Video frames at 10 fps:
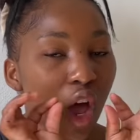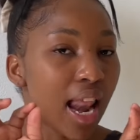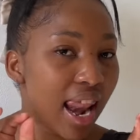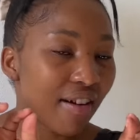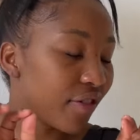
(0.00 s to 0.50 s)

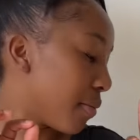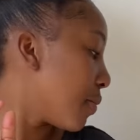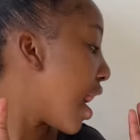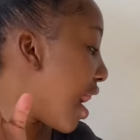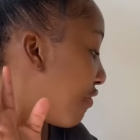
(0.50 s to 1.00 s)
love them,
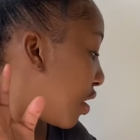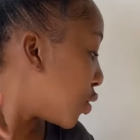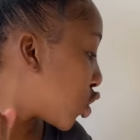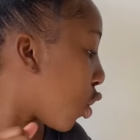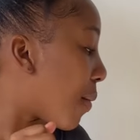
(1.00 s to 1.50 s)
love them
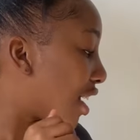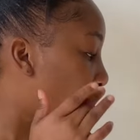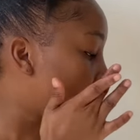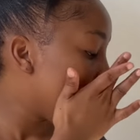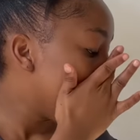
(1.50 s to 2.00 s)
so much.